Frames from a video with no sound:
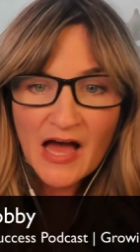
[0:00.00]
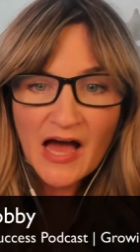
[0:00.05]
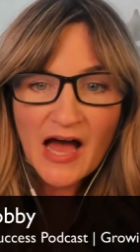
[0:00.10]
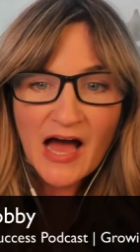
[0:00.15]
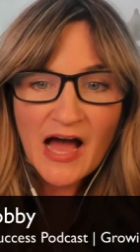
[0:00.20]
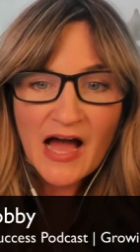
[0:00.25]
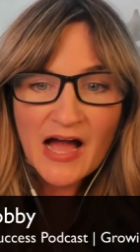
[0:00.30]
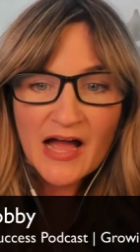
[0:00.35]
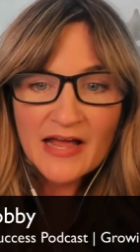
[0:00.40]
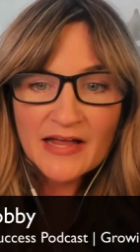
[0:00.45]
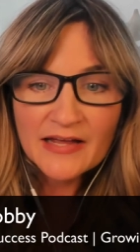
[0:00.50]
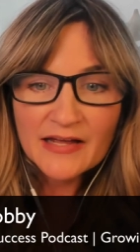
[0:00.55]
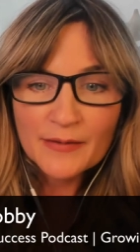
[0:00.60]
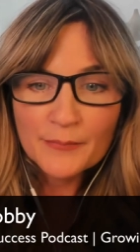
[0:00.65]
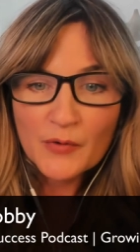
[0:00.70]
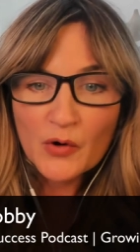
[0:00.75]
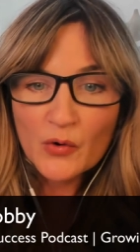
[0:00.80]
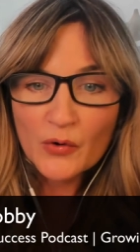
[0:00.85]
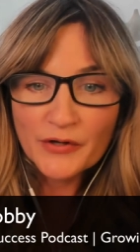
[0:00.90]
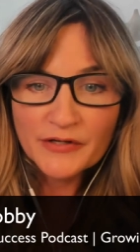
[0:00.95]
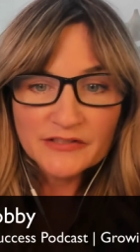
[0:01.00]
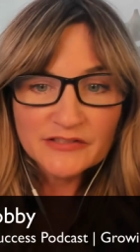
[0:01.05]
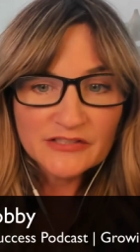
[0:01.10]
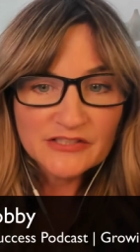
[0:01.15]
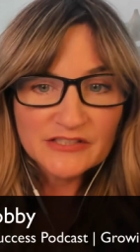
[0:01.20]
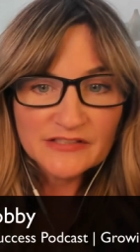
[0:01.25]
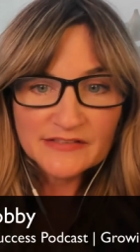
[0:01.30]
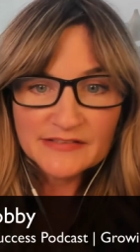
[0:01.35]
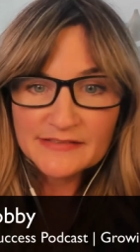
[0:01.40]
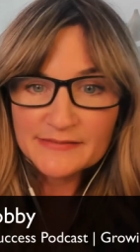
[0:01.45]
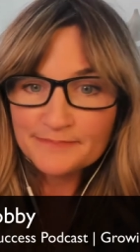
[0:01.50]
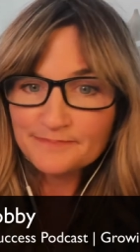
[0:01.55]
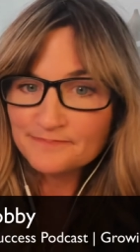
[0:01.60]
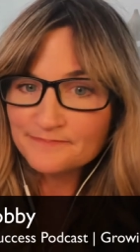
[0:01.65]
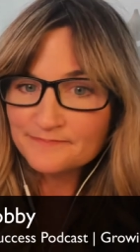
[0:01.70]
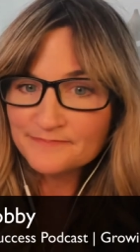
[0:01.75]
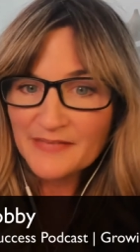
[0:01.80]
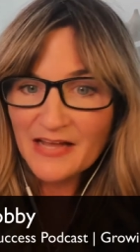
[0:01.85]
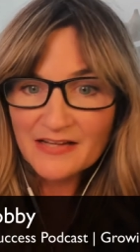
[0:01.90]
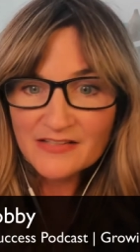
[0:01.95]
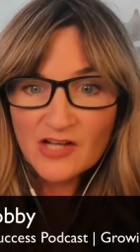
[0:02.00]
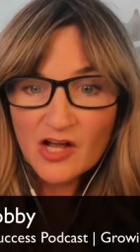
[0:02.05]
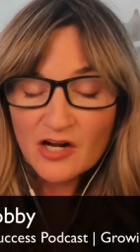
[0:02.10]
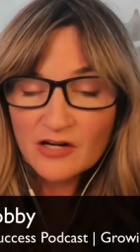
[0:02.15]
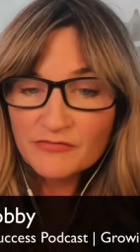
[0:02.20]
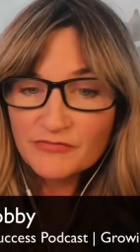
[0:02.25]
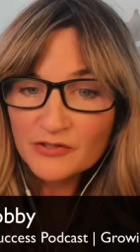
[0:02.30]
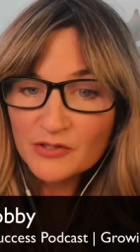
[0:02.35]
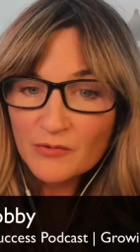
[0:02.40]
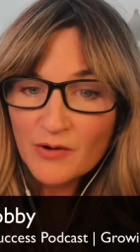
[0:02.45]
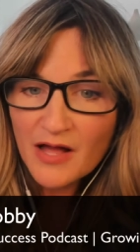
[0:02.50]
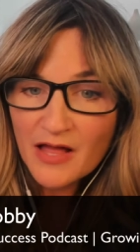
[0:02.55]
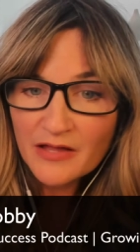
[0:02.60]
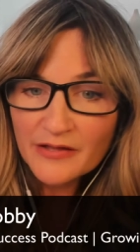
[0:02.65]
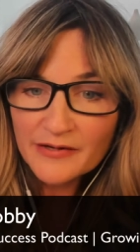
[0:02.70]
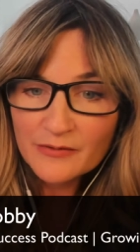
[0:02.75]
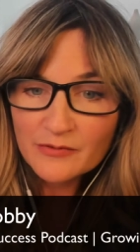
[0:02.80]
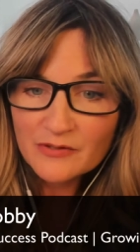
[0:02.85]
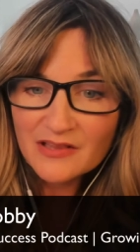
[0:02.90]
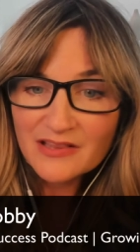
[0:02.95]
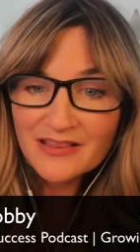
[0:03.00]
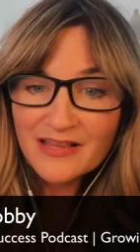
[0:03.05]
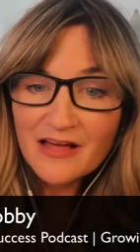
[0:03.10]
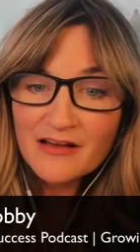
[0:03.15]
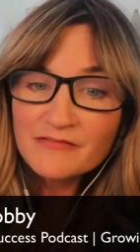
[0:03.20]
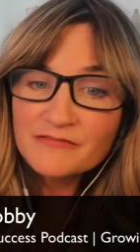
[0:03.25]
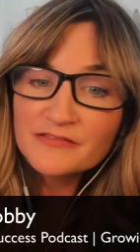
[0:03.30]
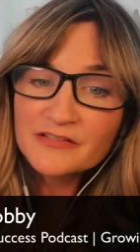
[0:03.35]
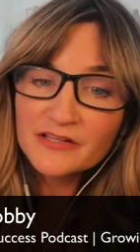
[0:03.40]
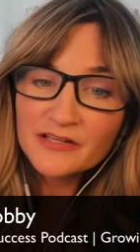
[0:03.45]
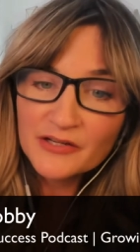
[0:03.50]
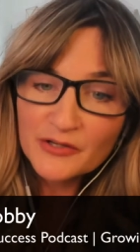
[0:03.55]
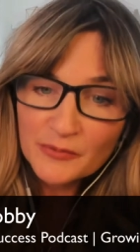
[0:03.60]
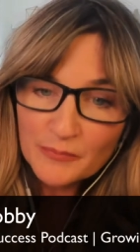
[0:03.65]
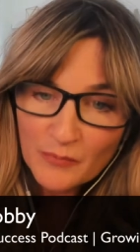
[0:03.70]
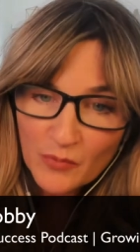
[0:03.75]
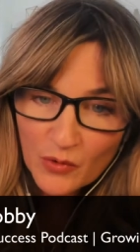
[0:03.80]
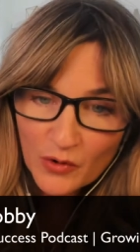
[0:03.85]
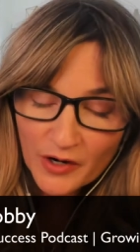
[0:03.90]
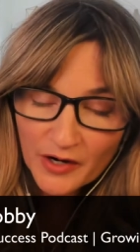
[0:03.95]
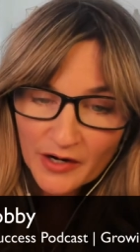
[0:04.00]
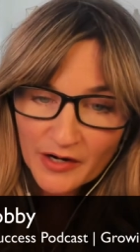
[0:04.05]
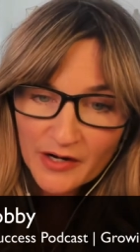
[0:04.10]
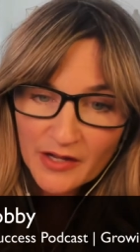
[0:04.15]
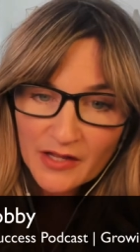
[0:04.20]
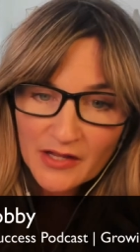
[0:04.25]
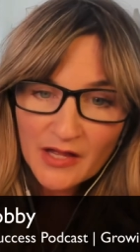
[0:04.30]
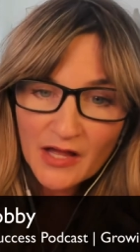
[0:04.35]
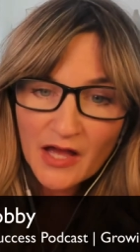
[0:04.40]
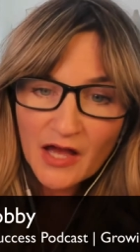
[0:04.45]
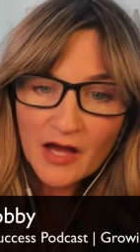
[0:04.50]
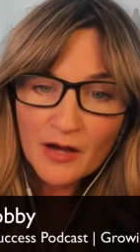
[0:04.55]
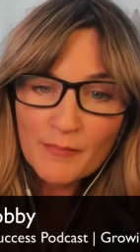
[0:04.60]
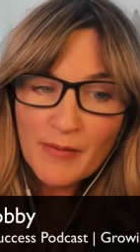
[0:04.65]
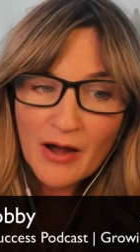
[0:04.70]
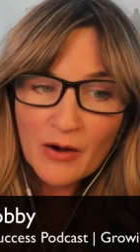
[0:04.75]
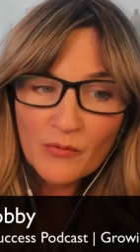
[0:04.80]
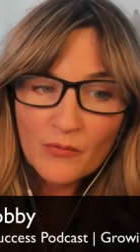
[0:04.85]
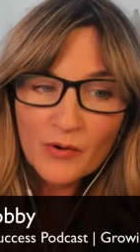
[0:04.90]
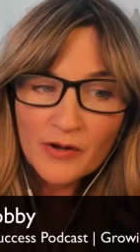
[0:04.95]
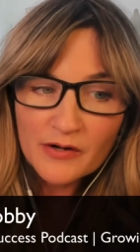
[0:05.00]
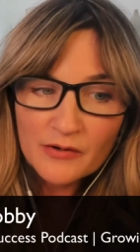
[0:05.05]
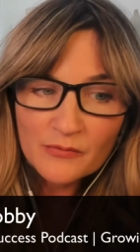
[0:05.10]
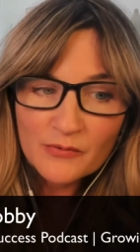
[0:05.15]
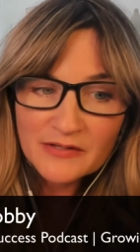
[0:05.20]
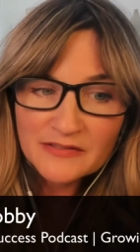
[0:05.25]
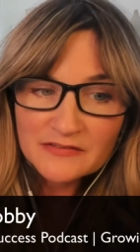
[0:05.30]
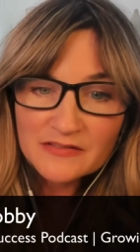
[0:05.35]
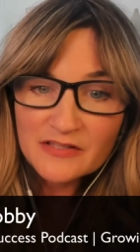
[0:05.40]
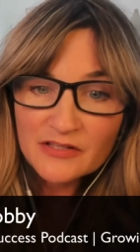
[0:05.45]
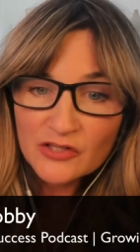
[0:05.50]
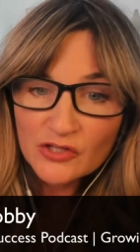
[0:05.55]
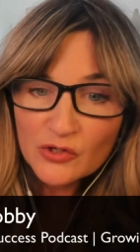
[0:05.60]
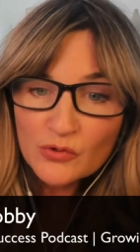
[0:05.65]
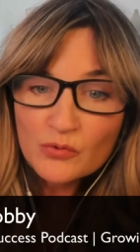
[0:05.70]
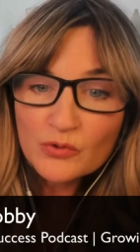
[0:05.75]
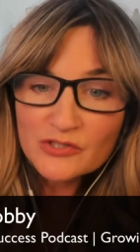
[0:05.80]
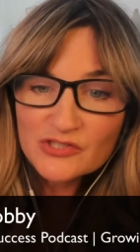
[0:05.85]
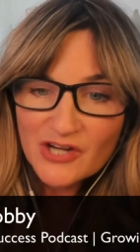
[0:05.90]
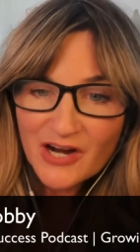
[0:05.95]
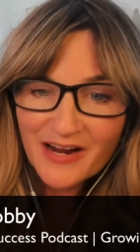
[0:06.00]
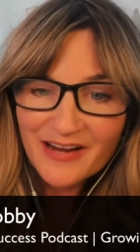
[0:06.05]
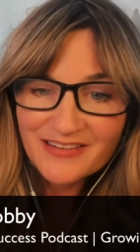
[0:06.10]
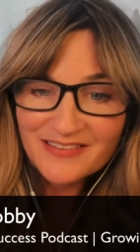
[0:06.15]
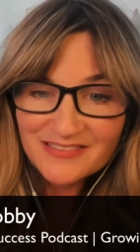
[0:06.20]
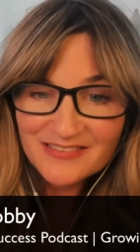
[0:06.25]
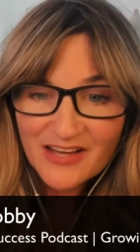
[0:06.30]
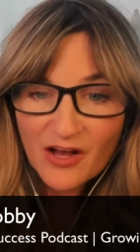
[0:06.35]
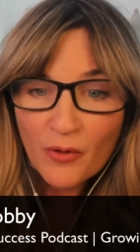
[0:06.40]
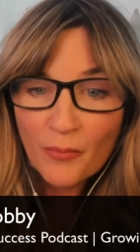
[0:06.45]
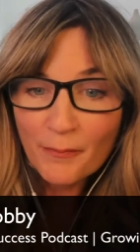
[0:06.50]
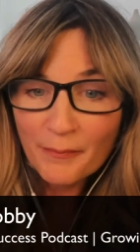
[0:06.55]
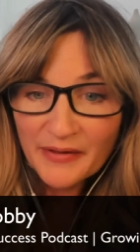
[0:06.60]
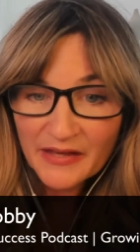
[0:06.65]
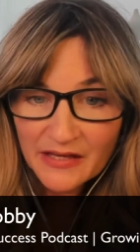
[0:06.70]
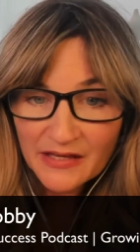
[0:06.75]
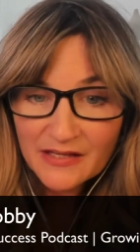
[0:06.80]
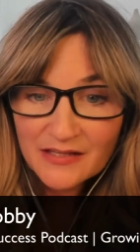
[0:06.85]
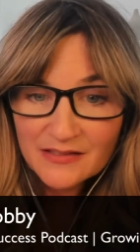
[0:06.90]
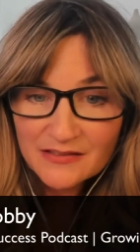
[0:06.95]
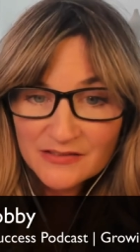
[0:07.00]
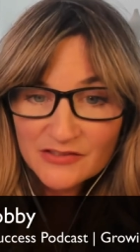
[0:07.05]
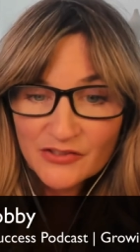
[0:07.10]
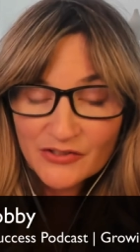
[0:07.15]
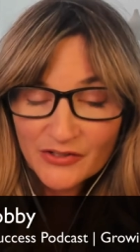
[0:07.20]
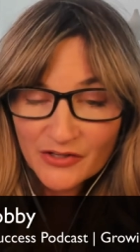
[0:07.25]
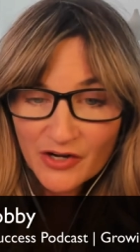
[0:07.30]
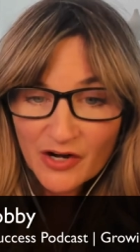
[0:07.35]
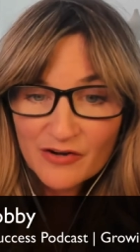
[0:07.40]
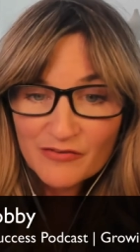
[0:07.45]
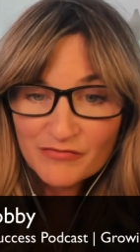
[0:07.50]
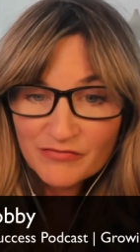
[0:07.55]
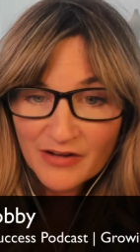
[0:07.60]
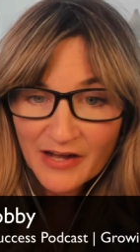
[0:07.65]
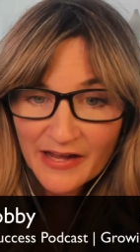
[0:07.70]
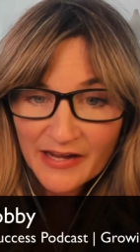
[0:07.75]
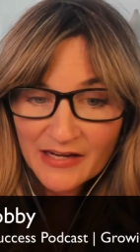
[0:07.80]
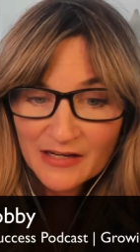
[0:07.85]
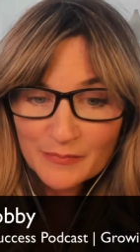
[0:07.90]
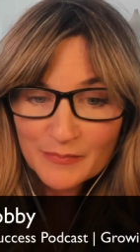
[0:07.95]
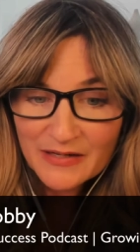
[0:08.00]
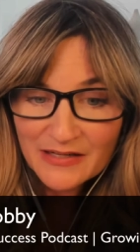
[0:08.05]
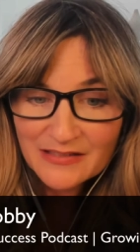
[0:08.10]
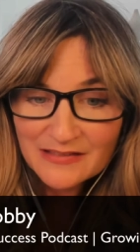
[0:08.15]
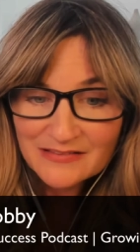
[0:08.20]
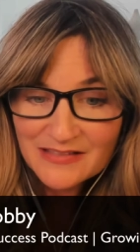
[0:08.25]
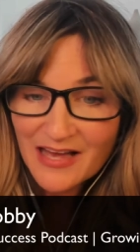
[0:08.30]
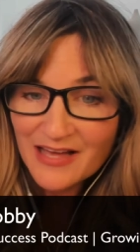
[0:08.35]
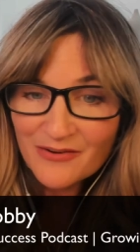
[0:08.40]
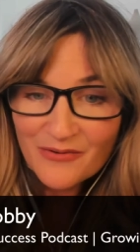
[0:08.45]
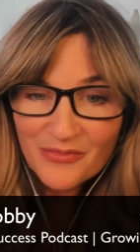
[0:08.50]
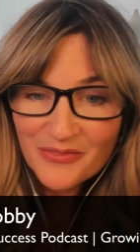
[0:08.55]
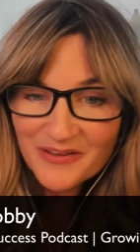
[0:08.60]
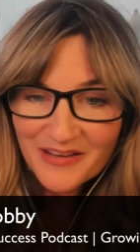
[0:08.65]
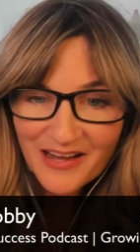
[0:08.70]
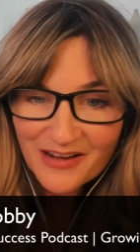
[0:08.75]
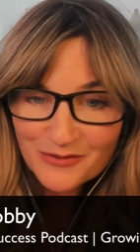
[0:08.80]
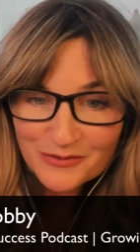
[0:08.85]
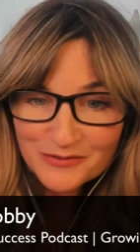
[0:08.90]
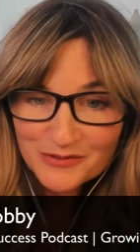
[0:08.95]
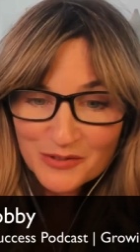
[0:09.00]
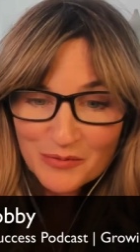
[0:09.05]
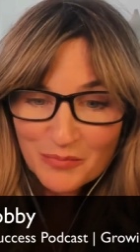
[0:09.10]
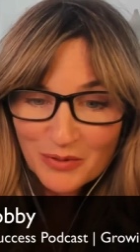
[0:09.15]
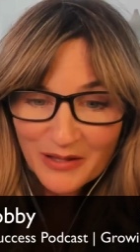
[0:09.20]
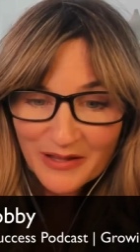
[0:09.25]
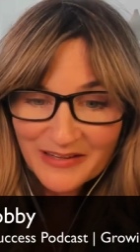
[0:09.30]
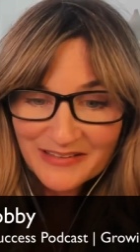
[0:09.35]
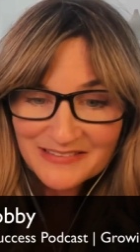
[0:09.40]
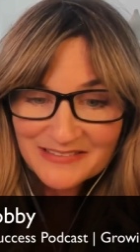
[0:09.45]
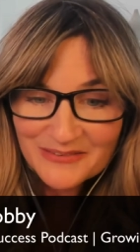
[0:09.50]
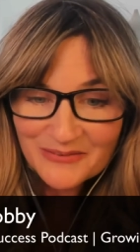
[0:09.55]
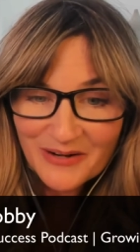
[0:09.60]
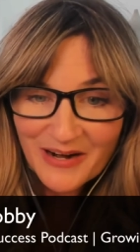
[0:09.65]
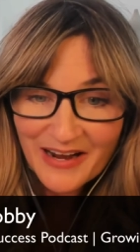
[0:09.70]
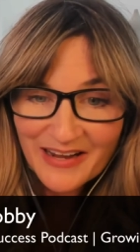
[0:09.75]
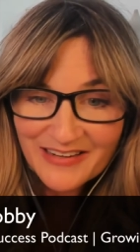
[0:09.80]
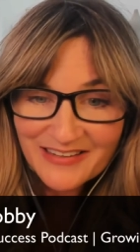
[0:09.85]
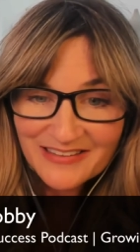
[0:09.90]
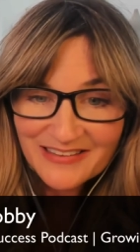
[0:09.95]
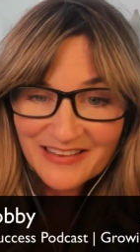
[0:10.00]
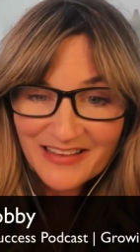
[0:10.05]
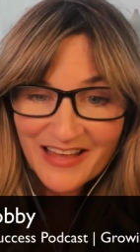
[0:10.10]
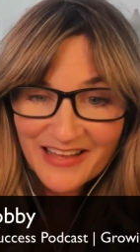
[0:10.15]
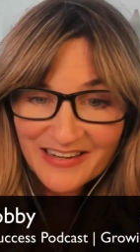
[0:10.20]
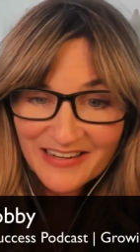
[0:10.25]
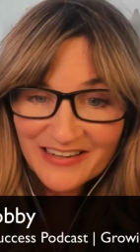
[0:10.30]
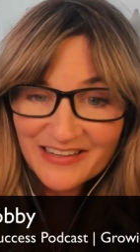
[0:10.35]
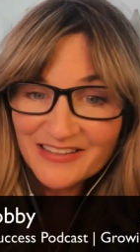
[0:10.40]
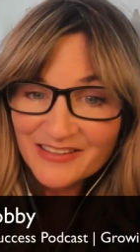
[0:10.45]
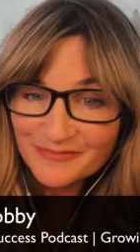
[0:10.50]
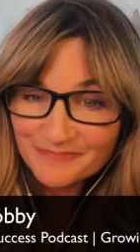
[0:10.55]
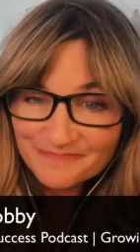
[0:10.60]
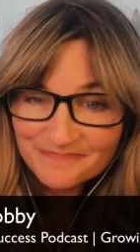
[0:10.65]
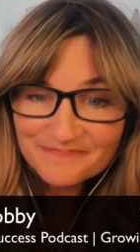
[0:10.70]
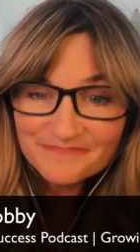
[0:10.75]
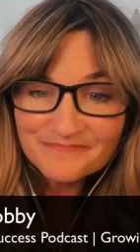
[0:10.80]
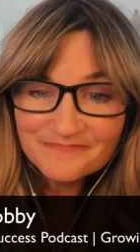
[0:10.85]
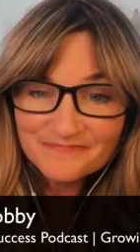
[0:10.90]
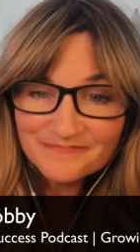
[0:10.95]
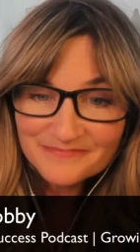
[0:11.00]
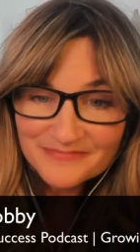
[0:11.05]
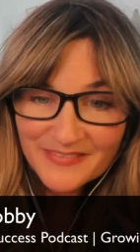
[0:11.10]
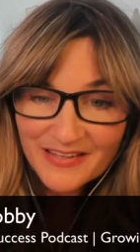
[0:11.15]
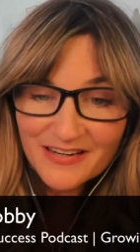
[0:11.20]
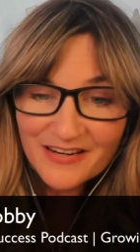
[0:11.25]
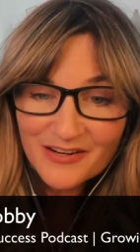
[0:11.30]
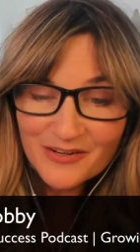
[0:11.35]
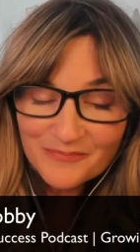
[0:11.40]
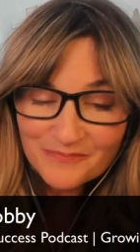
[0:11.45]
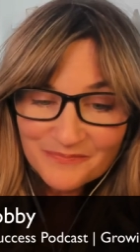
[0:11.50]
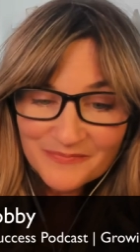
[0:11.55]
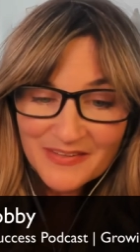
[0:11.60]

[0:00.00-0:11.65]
I am going to just not talk for a while. And I would love to hear more about what it was that you were trying to tell me during our fight, because I don't think I was in a place where I could let it in, you know?